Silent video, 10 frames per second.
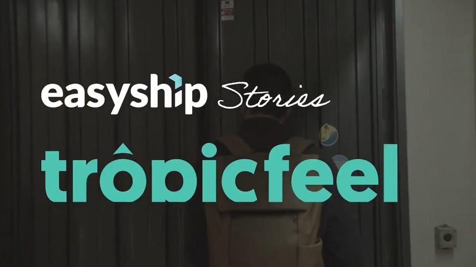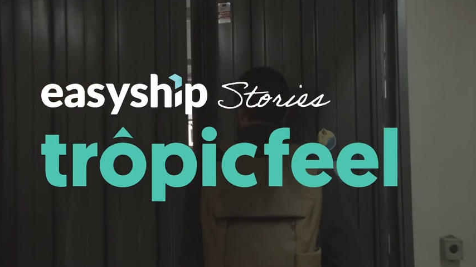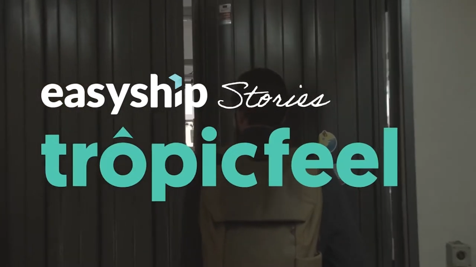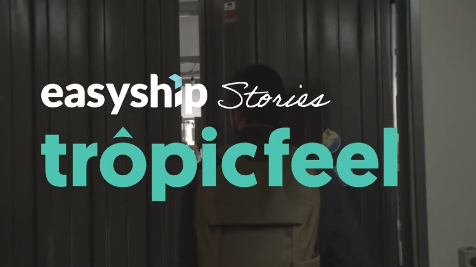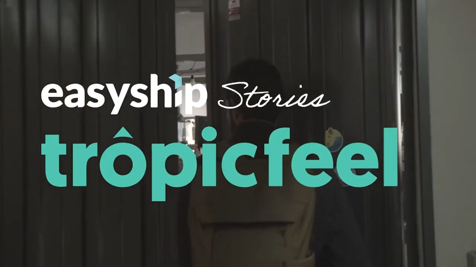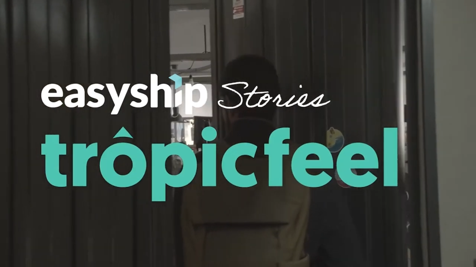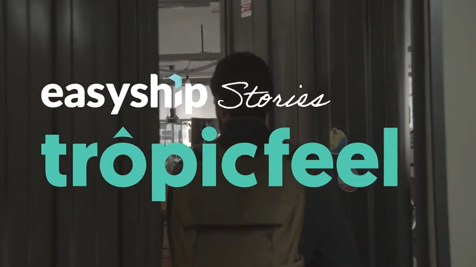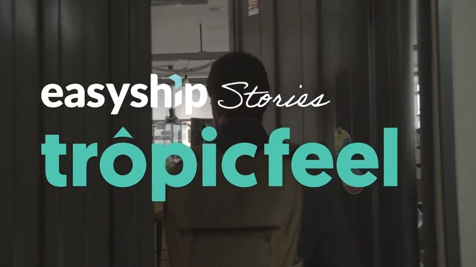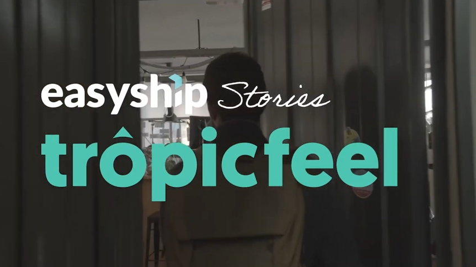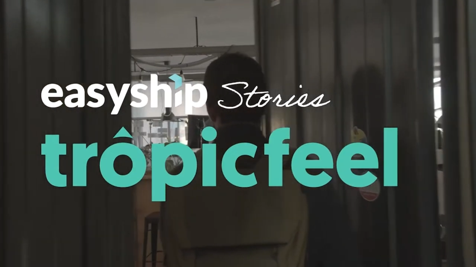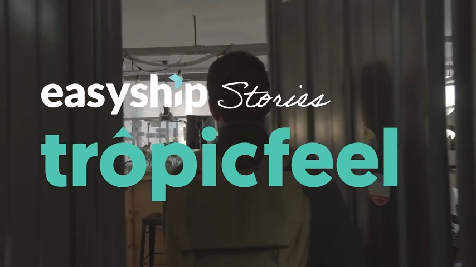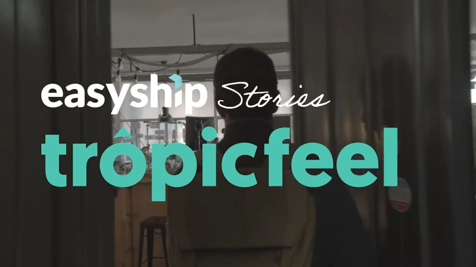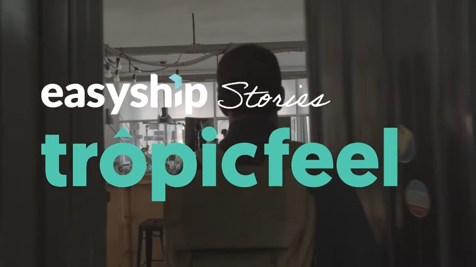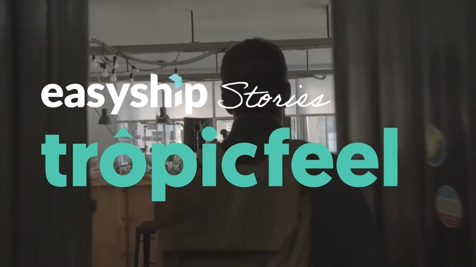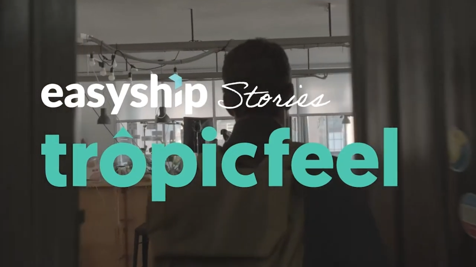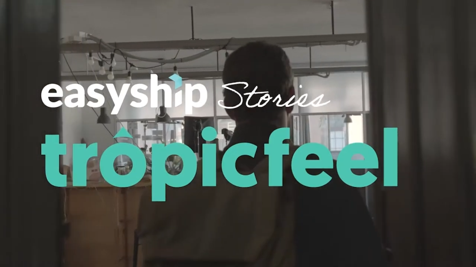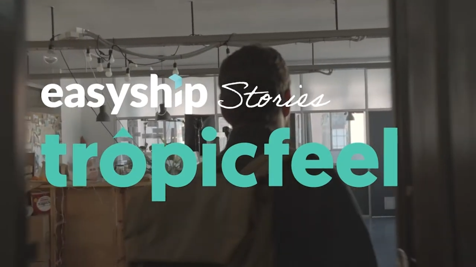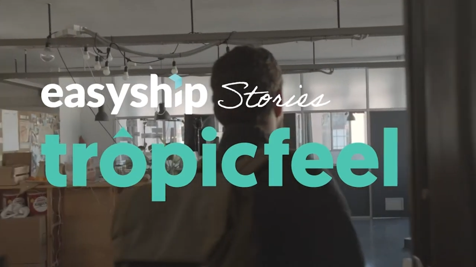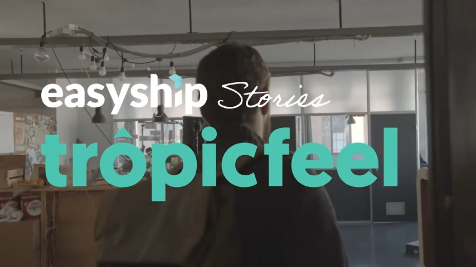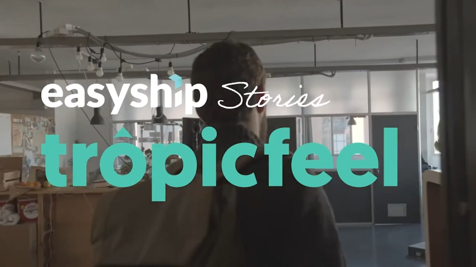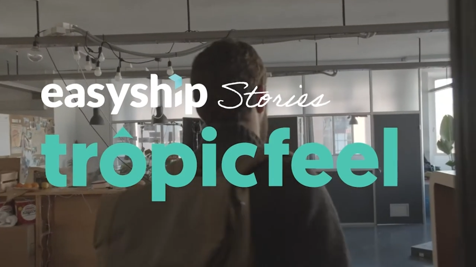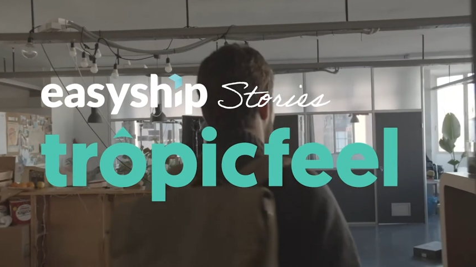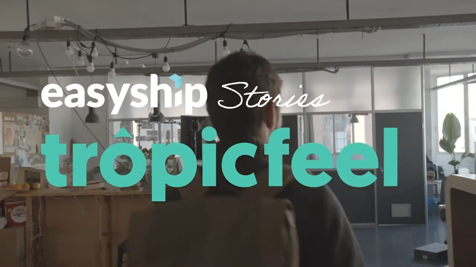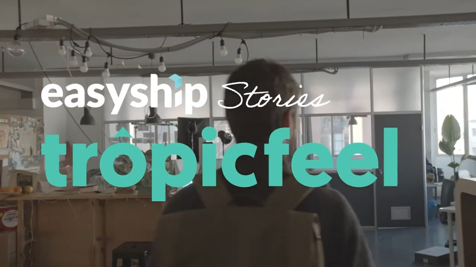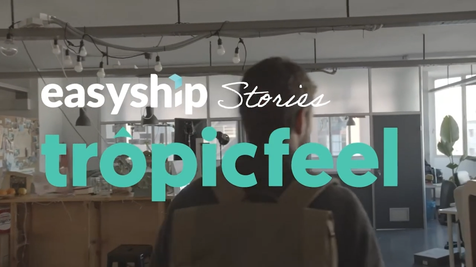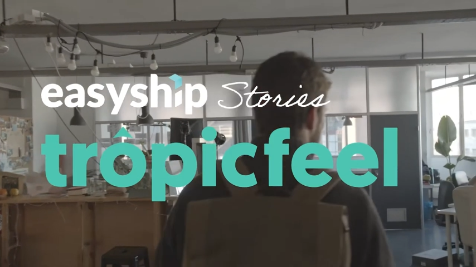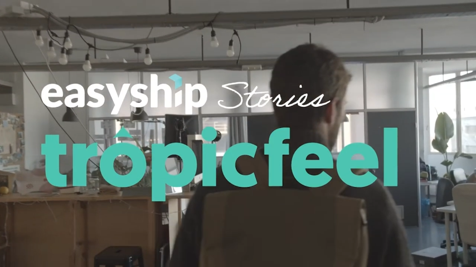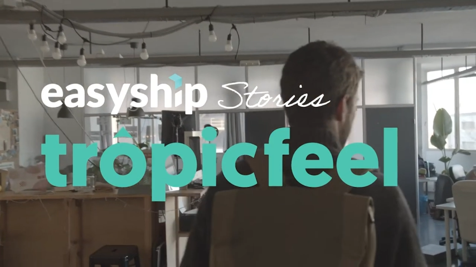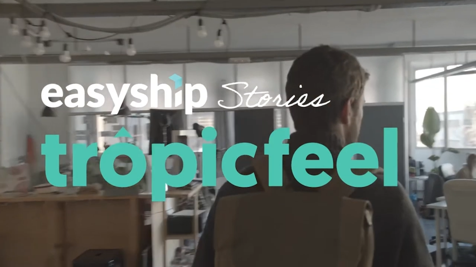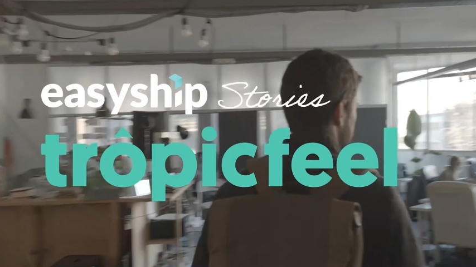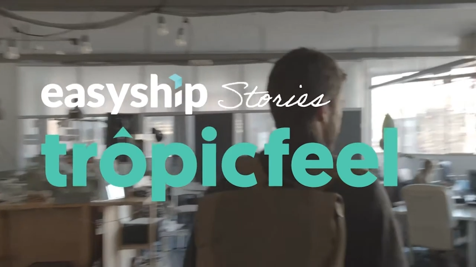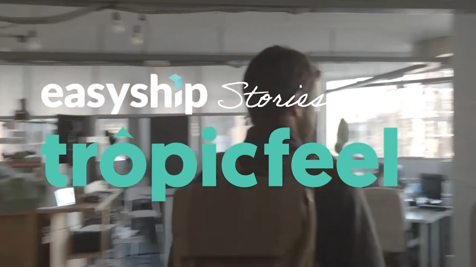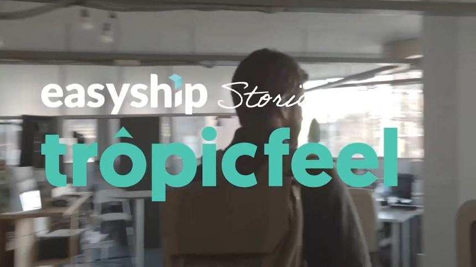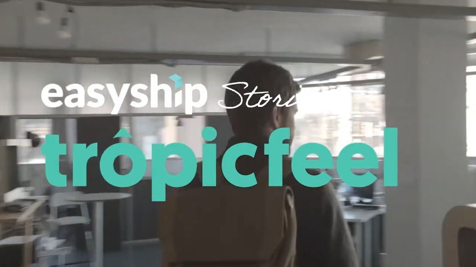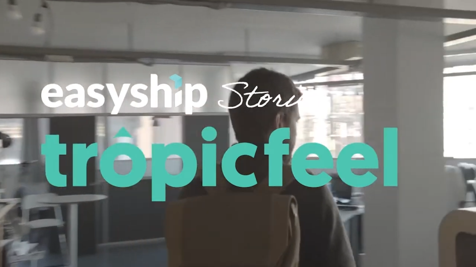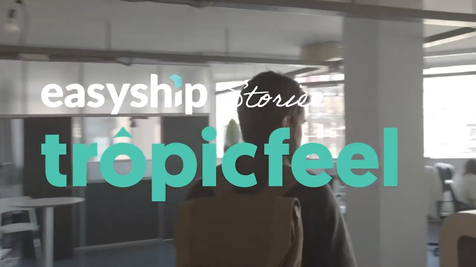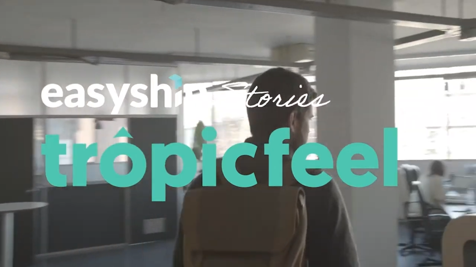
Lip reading: (no speaker visible)